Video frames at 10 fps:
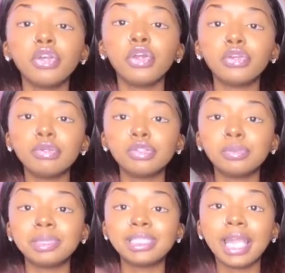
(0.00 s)
on your
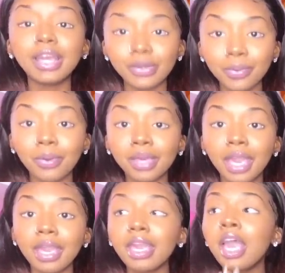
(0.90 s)
YouTube channel,
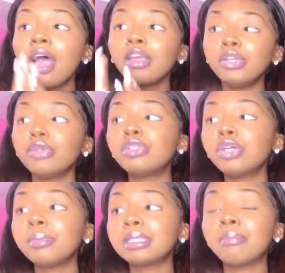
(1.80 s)
okay?
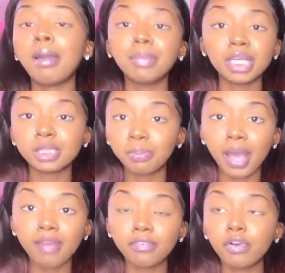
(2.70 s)
YouTube is my biggest
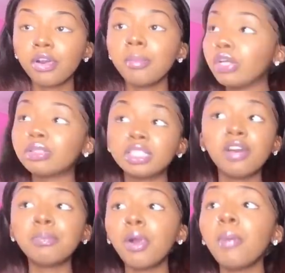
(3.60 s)
platform.
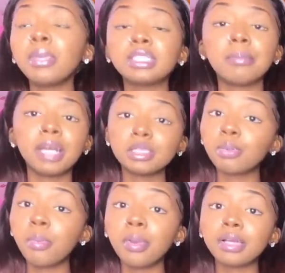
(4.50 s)
Self promo is the
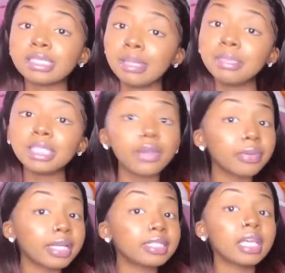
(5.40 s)
best promo, because let me tell
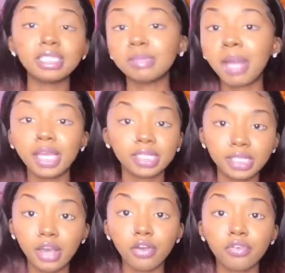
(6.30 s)
you this is by
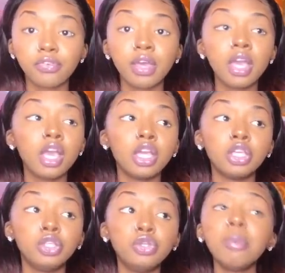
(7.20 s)
yourself.
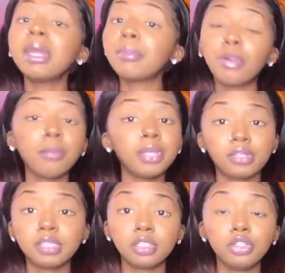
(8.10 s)
You better
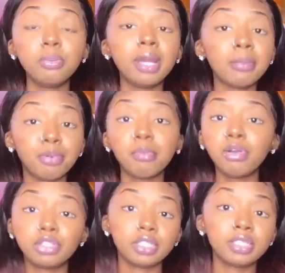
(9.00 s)

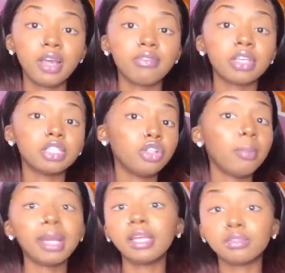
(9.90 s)
promote your stuff, because
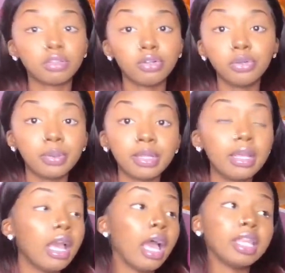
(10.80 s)
nobody else is gonna do it.
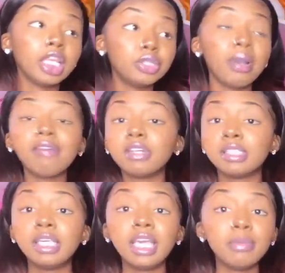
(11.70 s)
Unless you have
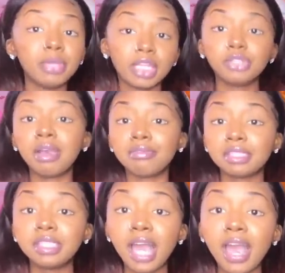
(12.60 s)
a team, unless you have
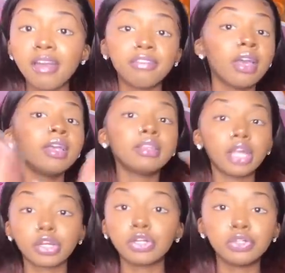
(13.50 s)
staff,
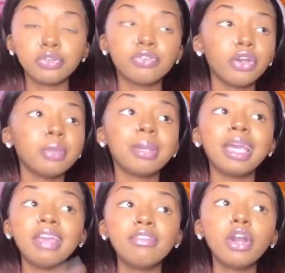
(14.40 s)
they're gonna do it for you.
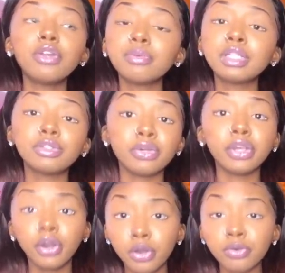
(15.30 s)
But if you're doing this on
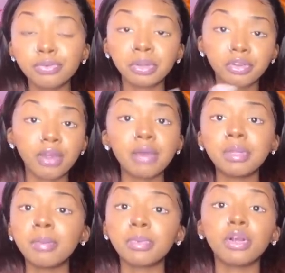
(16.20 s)
your own from the
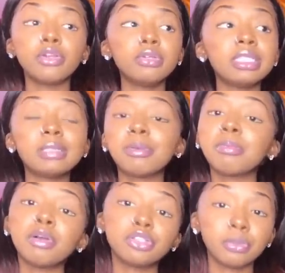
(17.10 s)
ground up, girl, you need to
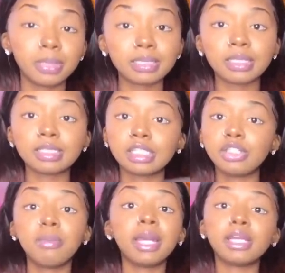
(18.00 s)
promote your business, because
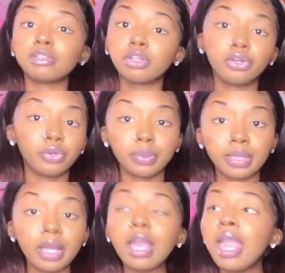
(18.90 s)
nobody else is gonna do
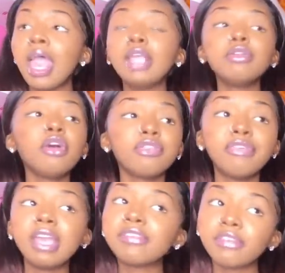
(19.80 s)
it. And
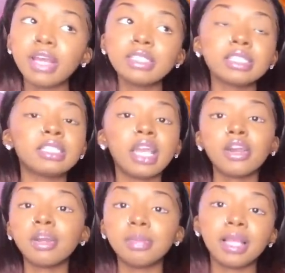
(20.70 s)
fake friends,
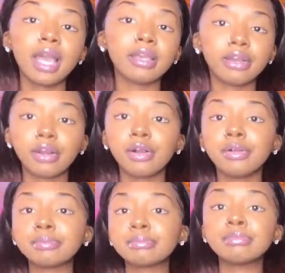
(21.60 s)
they're gonna be like, girl,